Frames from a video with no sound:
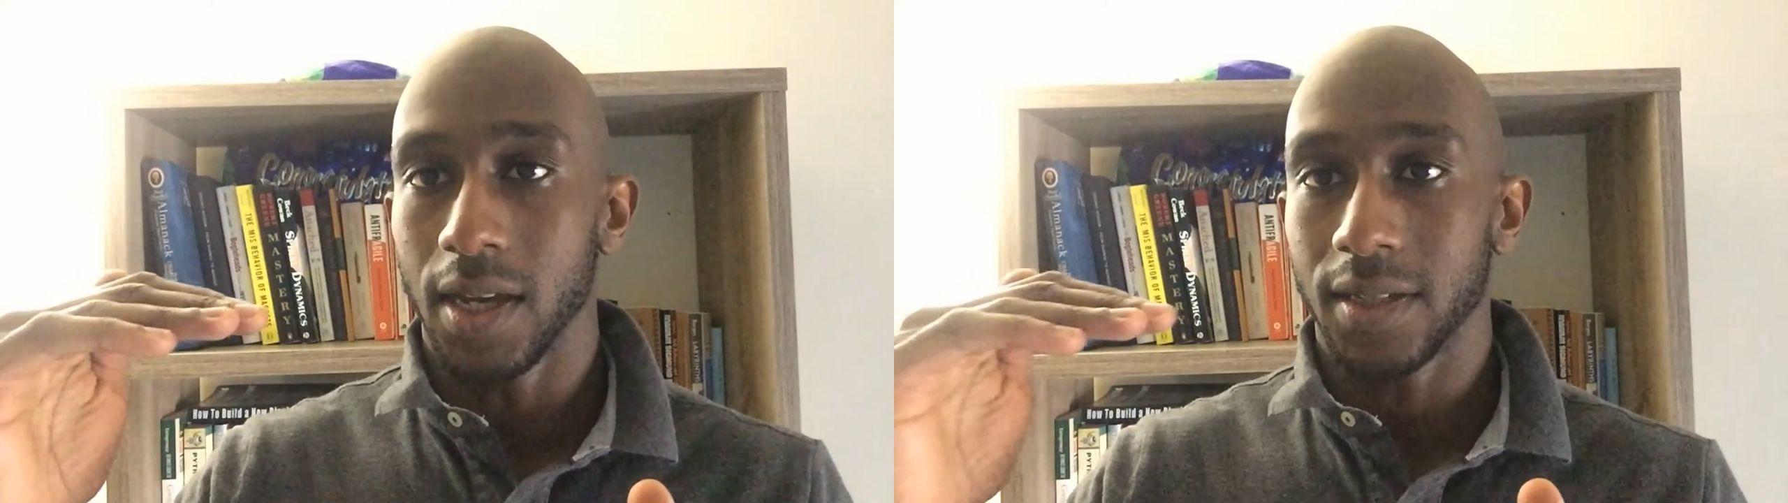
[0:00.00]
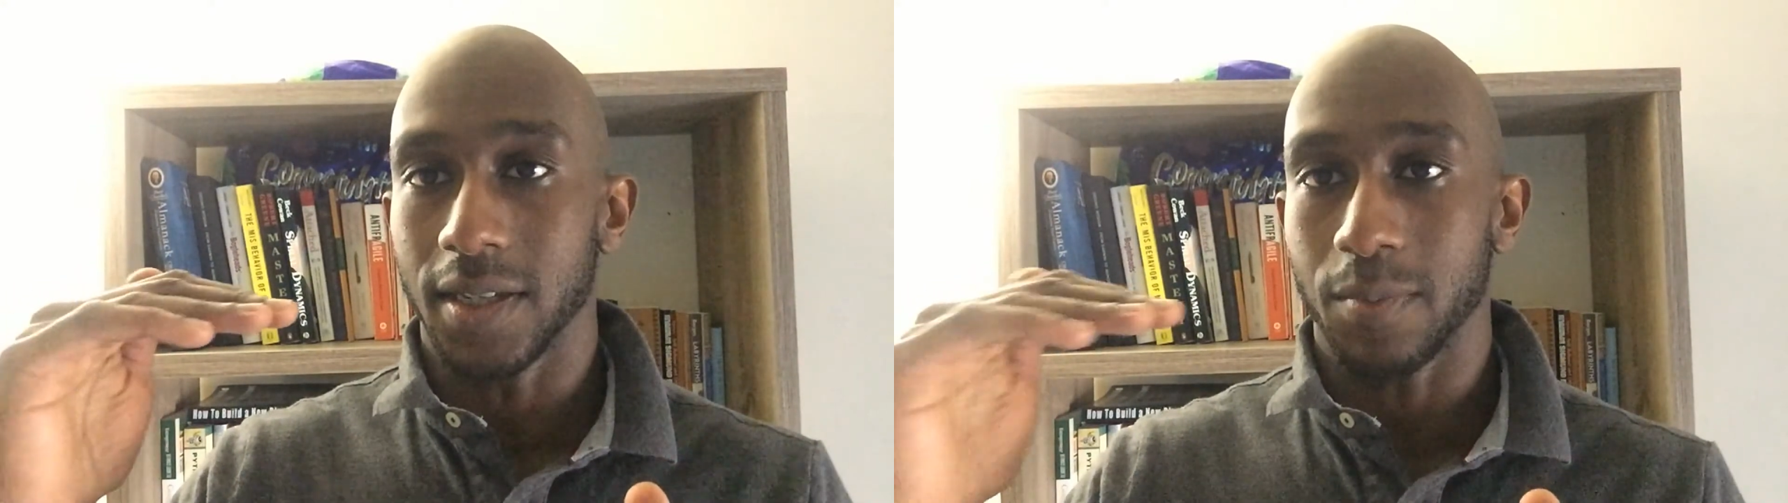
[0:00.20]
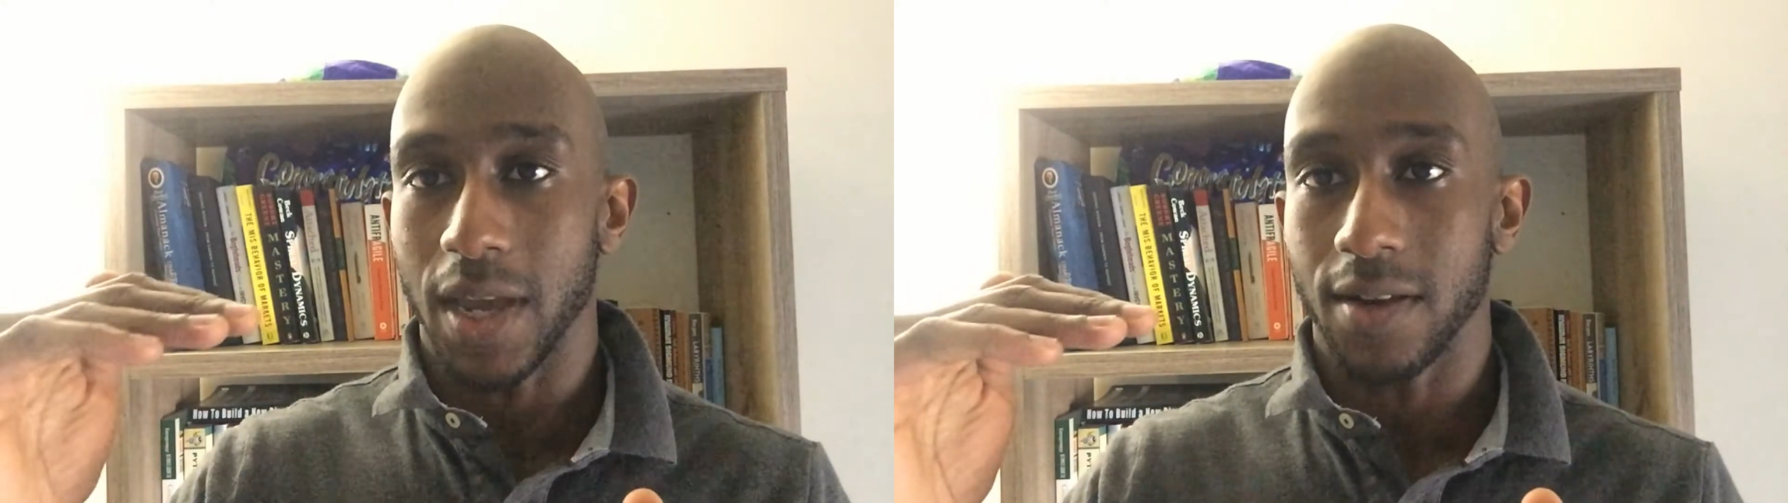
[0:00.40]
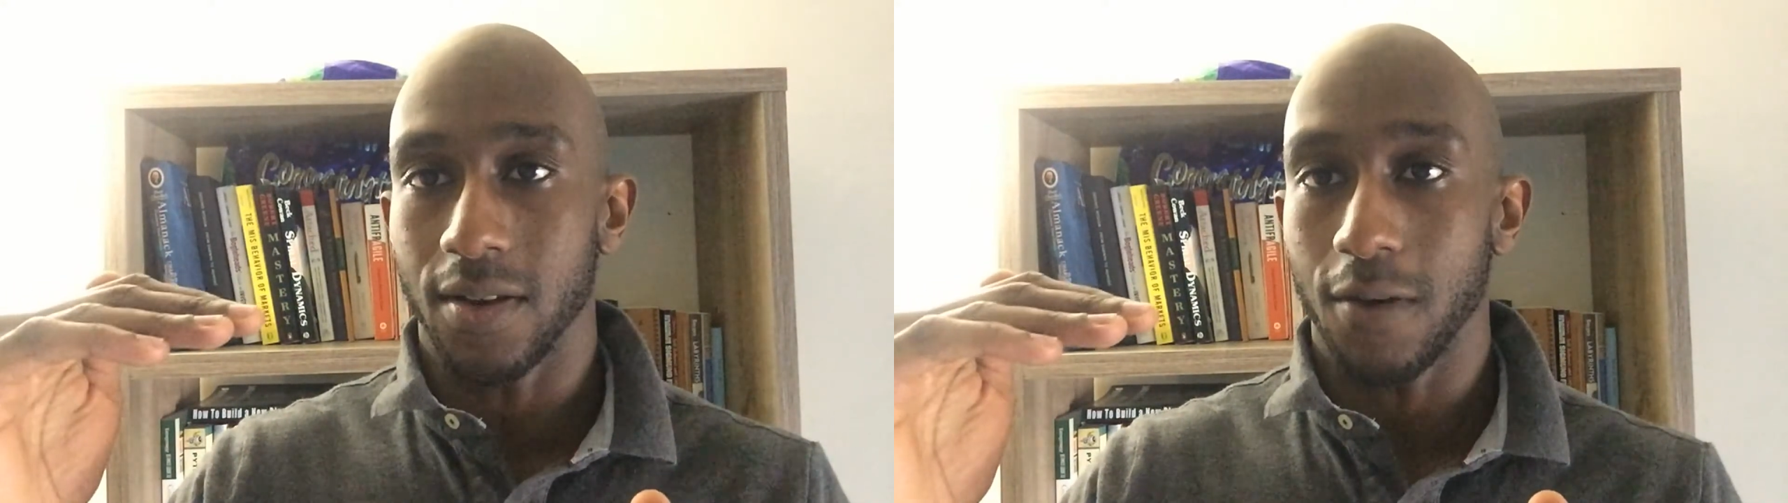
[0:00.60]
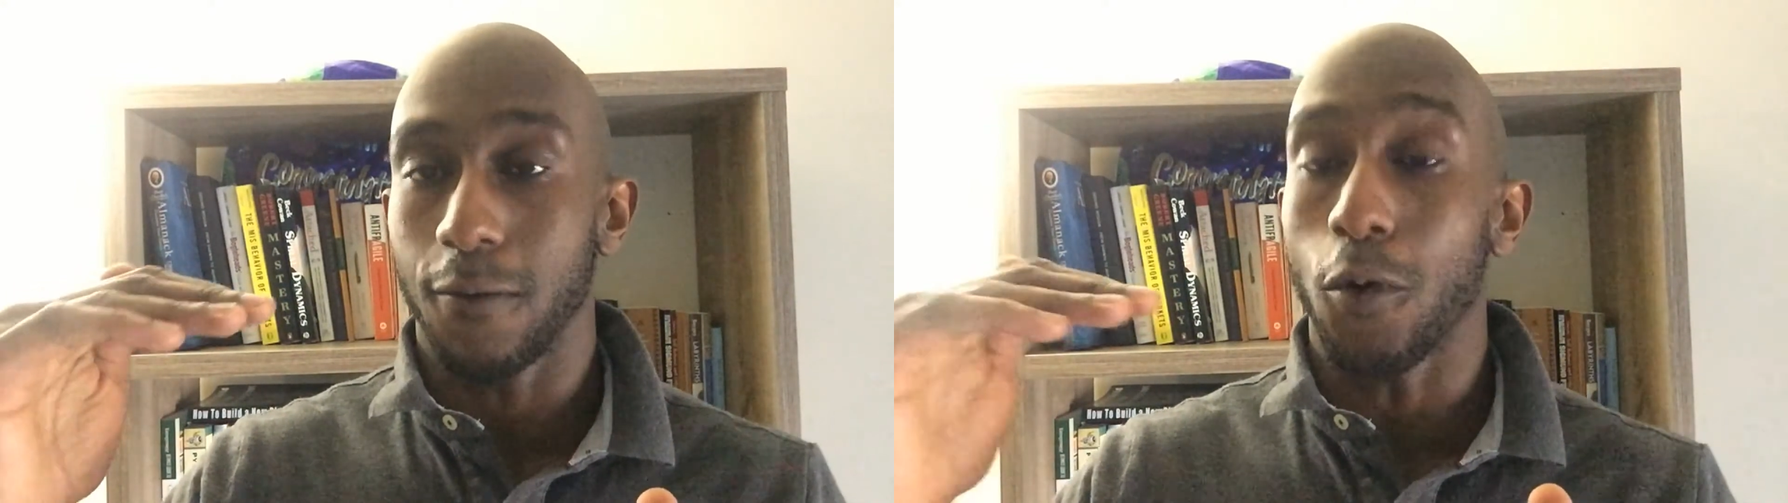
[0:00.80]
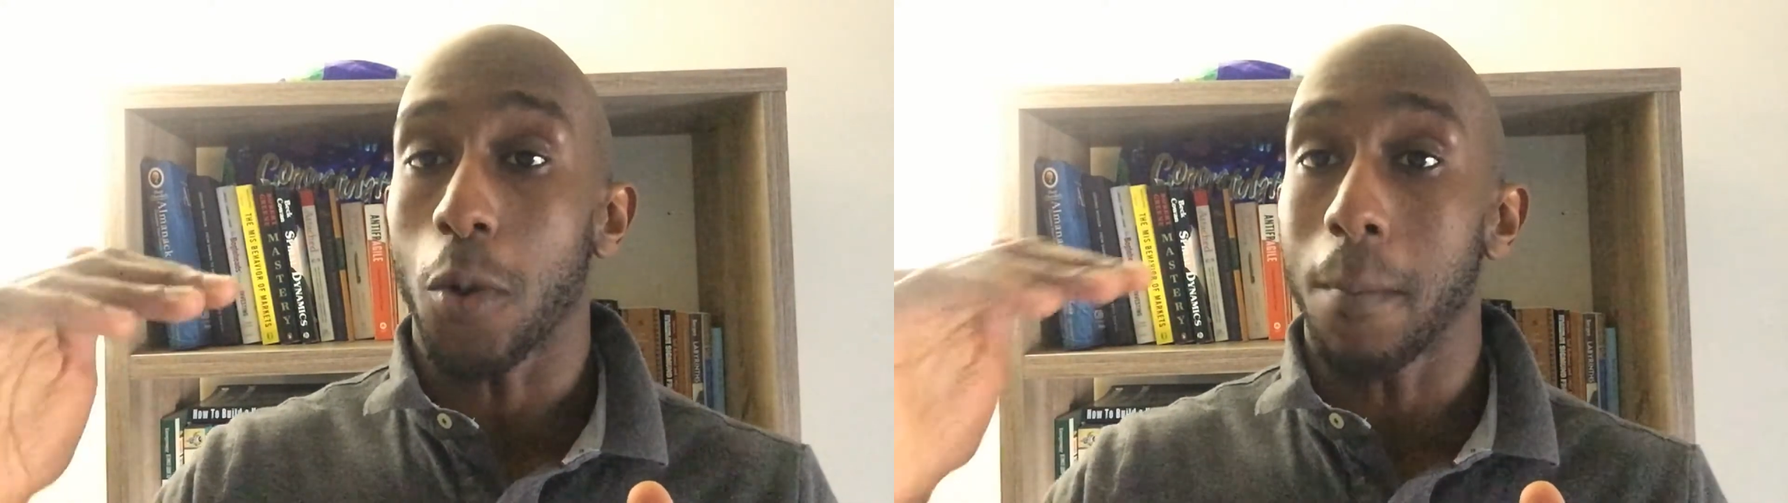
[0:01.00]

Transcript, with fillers: to spend 4